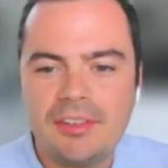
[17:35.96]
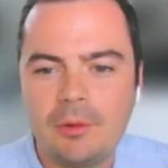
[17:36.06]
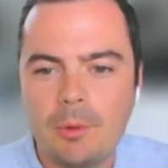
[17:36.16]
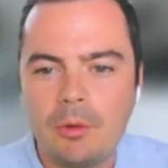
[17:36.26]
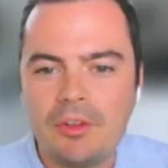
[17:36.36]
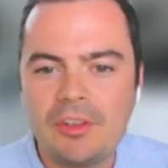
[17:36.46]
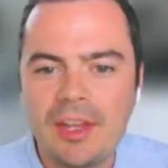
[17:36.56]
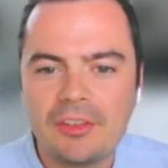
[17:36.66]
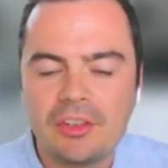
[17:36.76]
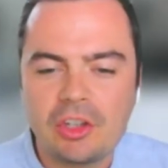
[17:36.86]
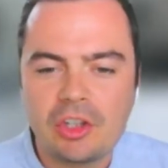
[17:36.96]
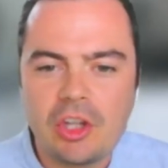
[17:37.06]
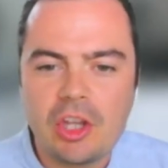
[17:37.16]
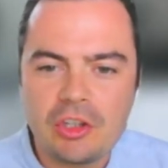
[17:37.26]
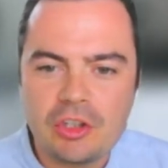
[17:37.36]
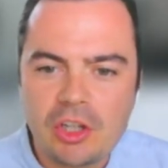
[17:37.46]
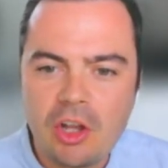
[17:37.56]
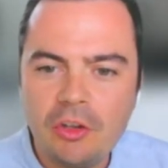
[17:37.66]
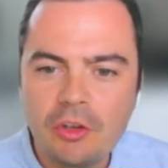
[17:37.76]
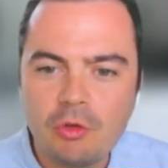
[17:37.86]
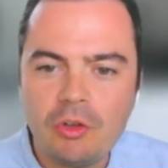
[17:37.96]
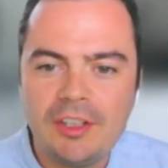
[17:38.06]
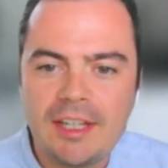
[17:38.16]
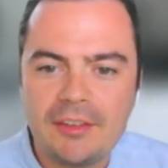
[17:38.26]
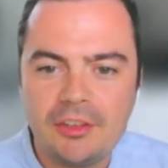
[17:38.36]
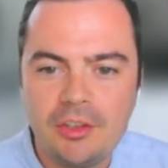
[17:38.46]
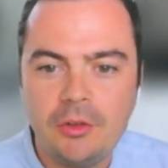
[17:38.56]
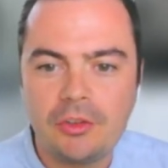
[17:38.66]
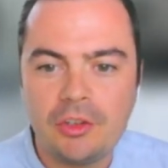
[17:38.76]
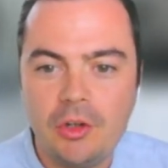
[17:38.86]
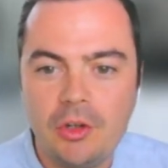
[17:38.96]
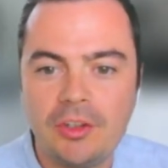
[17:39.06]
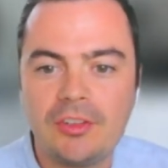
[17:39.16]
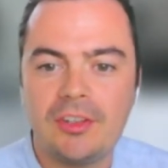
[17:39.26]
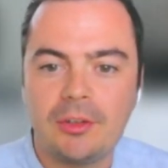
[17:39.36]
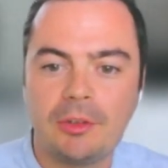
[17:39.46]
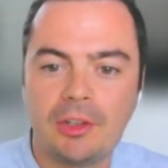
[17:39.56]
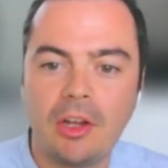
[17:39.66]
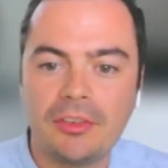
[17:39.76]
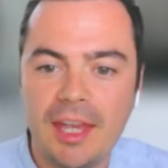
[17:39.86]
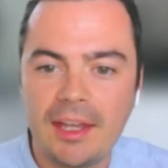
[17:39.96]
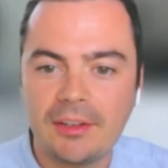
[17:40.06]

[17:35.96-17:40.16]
is it, isn't it, Will? Is that the clients are already getting used to using systems like